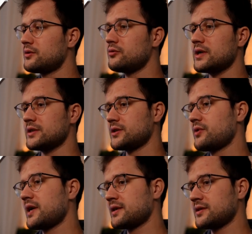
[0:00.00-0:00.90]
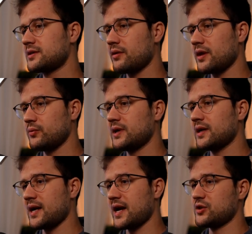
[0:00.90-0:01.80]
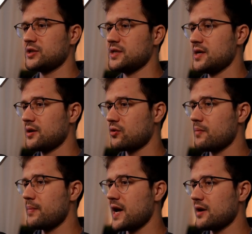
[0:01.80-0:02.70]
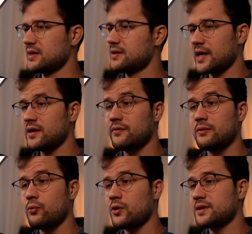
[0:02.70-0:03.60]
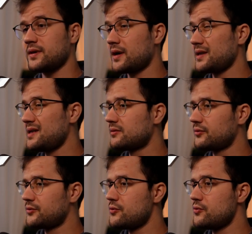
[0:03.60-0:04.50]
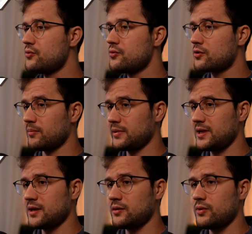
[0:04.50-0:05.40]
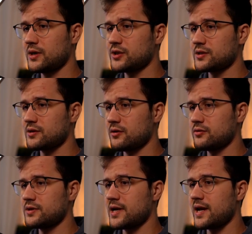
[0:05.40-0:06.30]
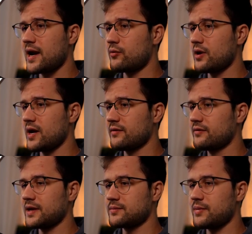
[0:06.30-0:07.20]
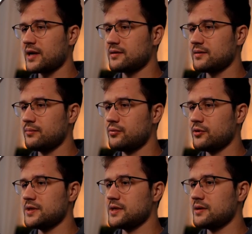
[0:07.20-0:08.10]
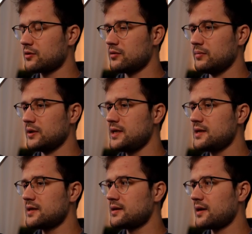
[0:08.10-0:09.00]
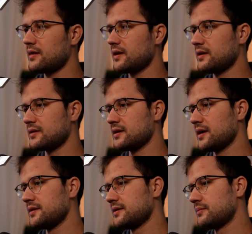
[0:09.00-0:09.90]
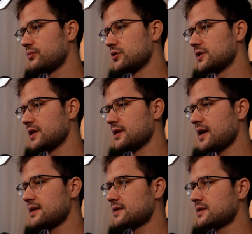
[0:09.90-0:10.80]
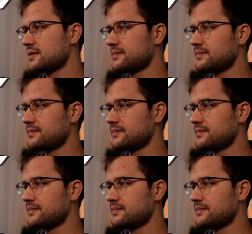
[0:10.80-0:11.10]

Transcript: to a string so that we can actually compare it. And if it was not equal to completed, we are just going to say error f expected body complete completed and then got percent %s